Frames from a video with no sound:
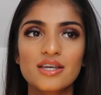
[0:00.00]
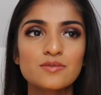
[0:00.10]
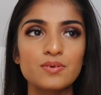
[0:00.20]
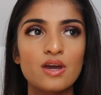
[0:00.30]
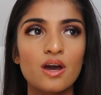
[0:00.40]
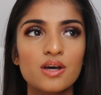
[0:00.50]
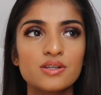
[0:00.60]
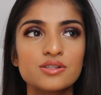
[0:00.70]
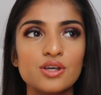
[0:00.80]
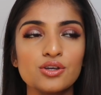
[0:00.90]
is
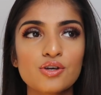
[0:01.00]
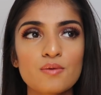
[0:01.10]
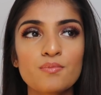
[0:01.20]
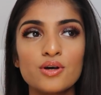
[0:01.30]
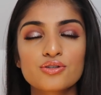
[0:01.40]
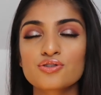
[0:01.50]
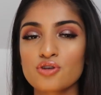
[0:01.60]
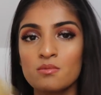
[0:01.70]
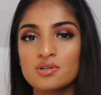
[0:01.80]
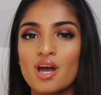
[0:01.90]
because you can put
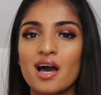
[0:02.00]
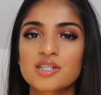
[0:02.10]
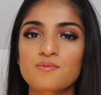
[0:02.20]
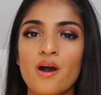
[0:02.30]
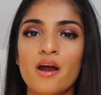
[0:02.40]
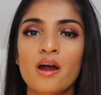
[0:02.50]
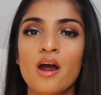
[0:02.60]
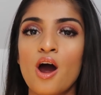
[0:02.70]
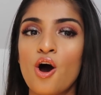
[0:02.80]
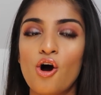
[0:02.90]
so much
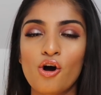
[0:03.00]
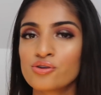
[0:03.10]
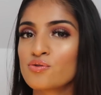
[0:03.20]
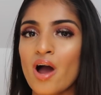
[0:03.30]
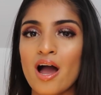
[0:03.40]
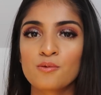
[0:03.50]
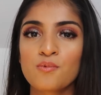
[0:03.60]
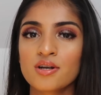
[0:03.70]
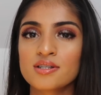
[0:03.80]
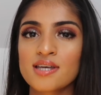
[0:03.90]
hairspray on your hair
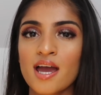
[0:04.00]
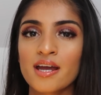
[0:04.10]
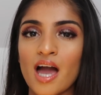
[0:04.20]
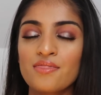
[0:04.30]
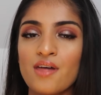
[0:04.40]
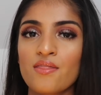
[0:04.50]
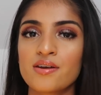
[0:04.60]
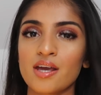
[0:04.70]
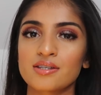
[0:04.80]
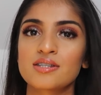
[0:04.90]
one day, and then
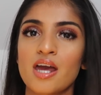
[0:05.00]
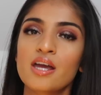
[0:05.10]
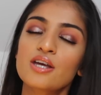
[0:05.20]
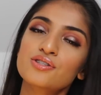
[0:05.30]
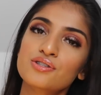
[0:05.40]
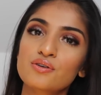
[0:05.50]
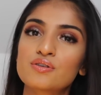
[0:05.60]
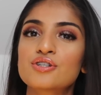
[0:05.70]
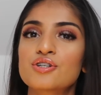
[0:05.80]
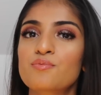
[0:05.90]
the next day, as
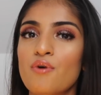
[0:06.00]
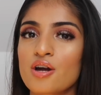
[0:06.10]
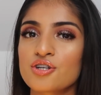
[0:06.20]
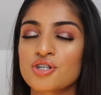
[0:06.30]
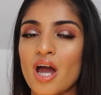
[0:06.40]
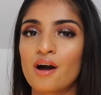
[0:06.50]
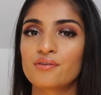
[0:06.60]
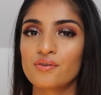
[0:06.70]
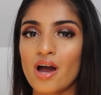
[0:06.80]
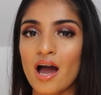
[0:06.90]
soon as you brush
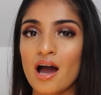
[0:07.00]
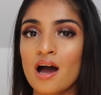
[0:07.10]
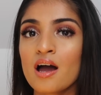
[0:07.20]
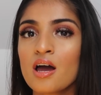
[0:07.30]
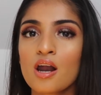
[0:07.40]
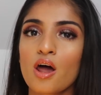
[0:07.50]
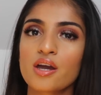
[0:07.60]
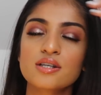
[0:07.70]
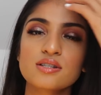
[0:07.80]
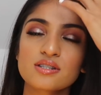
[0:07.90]
out your hair,
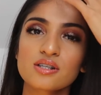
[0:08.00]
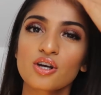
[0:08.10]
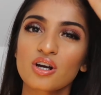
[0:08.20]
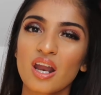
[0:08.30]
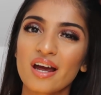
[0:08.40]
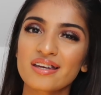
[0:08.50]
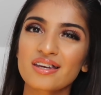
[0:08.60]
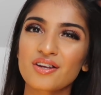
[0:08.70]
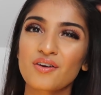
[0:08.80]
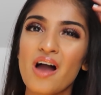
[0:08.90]
like it doesn't look
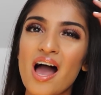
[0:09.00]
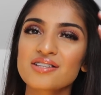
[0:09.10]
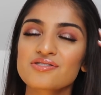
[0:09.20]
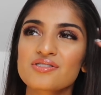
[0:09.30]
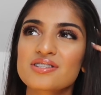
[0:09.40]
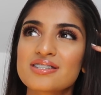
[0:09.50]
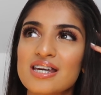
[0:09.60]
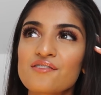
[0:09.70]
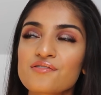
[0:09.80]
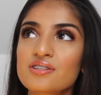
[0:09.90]
like your hair's not
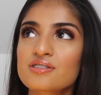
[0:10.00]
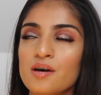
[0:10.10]
stiff, because